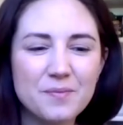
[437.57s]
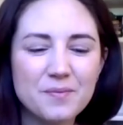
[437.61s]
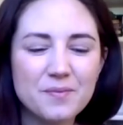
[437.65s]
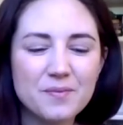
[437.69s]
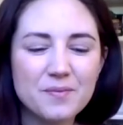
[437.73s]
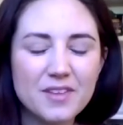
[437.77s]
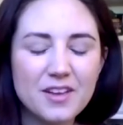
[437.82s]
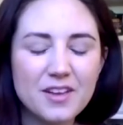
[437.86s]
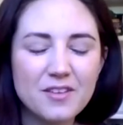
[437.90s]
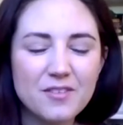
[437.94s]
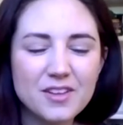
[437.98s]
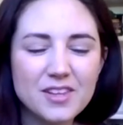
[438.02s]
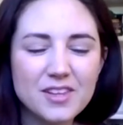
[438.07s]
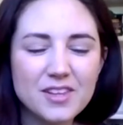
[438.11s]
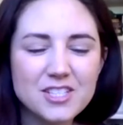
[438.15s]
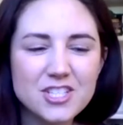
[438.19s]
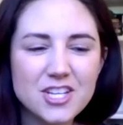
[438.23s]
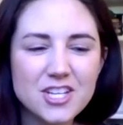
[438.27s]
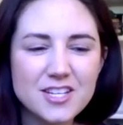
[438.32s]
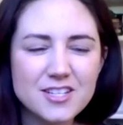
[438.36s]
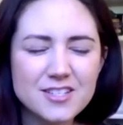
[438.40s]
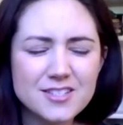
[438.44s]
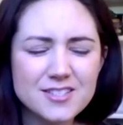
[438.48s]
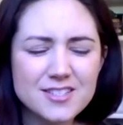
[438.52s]
it really
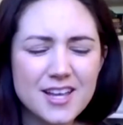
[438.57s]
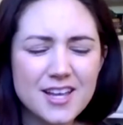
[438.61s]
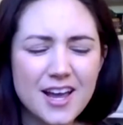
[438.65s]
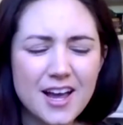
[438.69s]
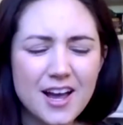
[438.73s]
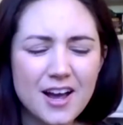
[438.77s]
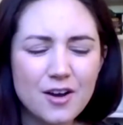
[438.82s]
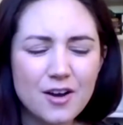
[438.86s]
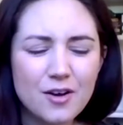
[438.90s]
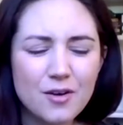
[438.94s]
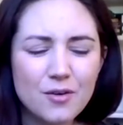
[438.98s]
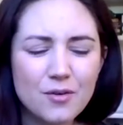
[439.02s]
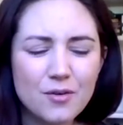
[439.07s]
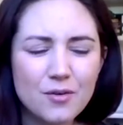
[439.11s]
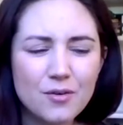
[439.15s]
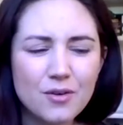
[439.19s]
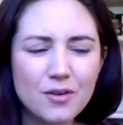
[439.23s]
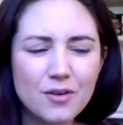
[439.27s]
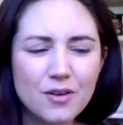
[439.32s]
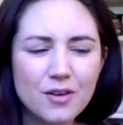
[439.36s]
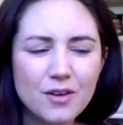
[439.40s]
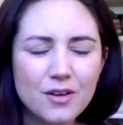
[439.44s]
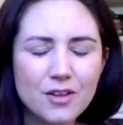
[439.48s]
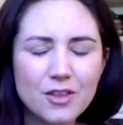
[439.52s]
changes
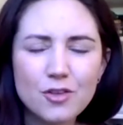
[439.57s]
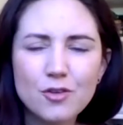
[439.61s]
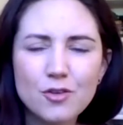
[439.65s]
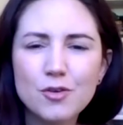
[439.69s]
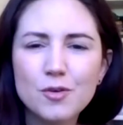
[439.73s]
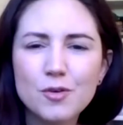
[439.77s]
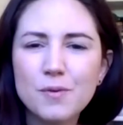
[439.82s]
how you